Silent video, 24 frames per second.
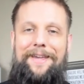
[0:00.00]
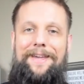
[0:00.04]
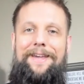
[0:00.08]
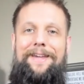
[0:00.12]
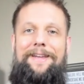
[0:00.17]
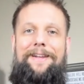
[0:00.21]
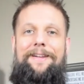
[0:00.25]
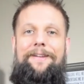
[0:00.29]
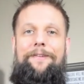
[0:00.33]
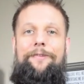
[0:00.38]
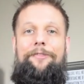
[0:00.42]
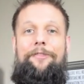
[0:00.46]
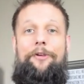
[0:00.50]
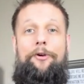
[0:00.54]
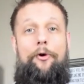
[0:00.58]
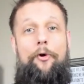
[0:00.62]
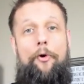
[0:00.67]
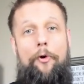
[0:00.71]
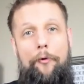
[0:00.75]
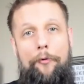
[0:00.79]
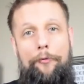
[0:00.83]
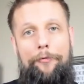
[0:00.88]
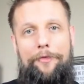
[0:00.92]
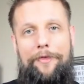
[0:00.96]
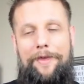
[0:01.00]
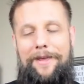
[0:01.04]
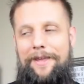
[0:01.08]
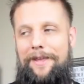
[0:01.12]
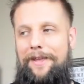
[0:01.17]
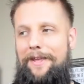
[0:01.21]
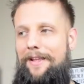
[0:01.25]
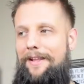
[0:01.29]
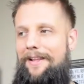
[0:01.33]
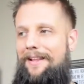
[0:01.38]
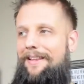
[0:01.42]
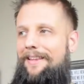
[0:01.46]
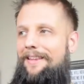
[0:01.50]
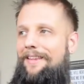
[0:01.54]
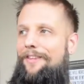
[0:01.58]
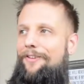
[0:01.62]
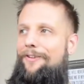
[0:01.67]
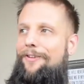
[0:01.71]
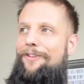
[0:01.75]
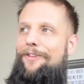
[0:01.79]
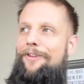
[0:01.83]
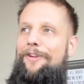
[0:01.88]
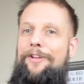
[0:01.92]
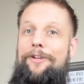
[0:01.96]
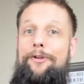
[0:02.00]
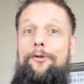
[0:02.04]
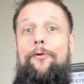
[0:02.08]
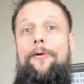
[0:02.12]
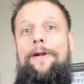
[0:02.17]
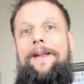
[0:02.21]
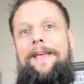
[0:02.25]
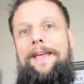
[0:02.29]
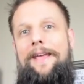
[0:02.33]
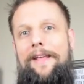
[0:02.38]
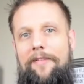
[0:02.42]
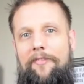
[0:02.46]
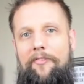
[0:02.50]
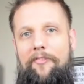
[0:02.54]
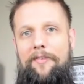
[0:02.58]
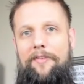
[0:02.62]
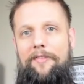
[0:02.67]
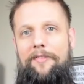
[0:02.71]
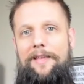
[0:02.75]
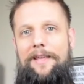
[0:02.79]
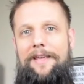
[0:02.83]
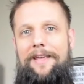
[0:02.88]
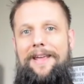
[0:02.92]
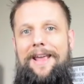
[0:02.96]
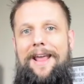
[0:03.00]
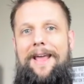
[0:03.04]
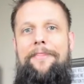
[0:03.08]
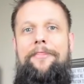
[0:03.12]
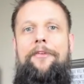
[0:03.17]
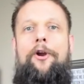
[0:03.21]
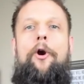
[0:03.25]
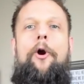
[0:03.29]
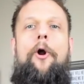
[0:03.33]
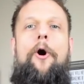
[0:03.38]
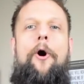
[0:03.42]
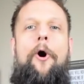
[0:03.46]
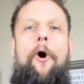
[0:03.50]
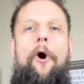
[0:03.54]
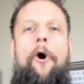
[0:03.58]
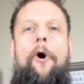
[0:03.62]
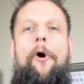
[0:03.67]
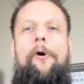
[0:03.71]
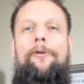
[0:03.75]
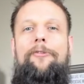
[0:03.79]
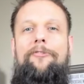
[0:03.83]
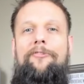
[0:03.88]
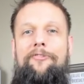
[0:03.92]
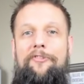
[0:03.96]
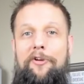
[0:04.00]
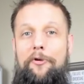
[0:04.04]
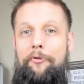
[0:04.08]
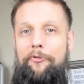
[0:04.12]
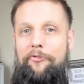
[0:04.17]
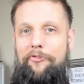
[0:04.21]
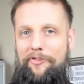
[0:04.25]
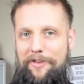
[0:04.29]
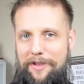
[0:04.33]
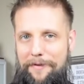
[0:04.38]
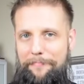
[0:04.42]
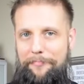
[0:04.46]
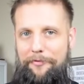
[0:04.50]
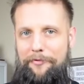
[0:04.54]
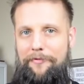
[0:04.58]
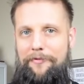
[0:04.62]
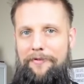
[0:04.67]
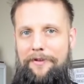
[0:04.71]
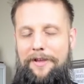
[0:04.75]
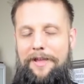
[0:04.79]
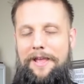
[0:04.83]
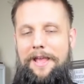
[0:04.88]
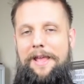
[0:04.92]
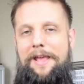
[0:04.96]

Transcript: And the cool thing, you, could can do it instantly and they're all so simple.